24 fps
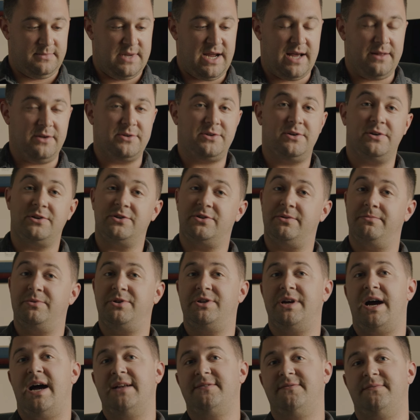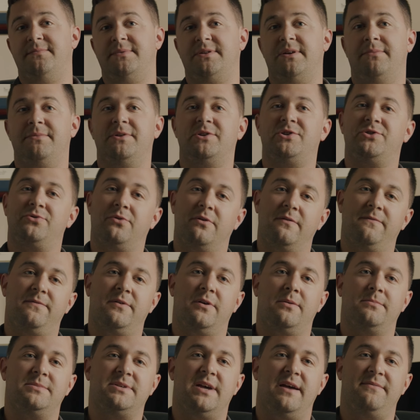Now let's look at some shots from some of the short
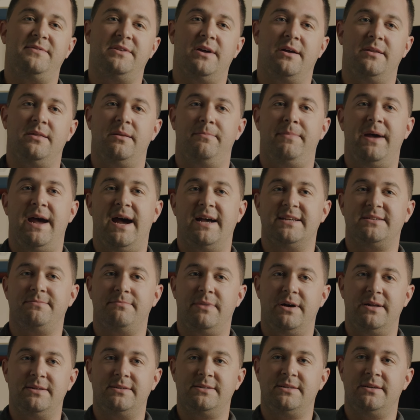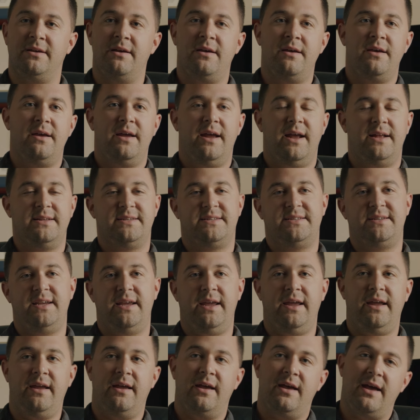films I've done the past months and
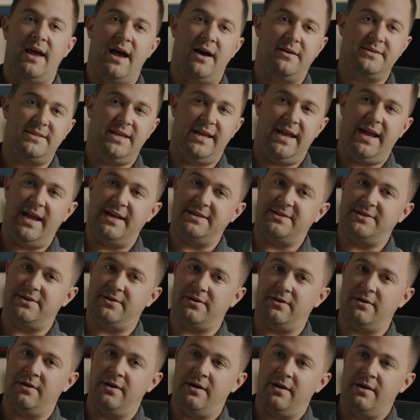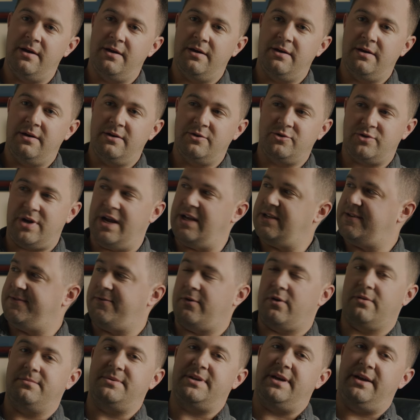see how Dehancer
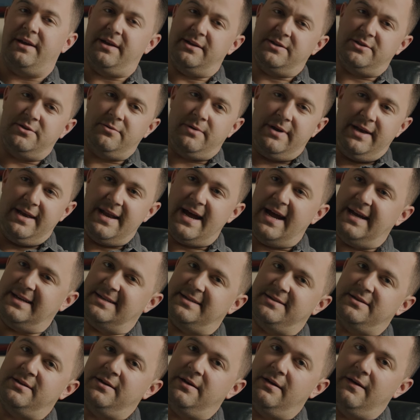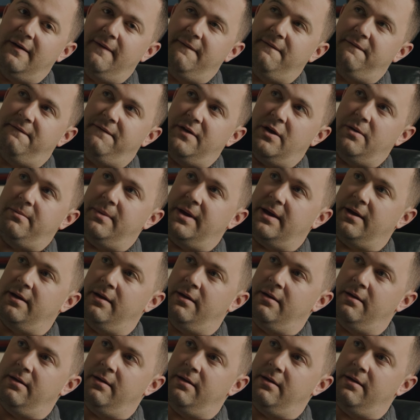transforms it into a nice filmic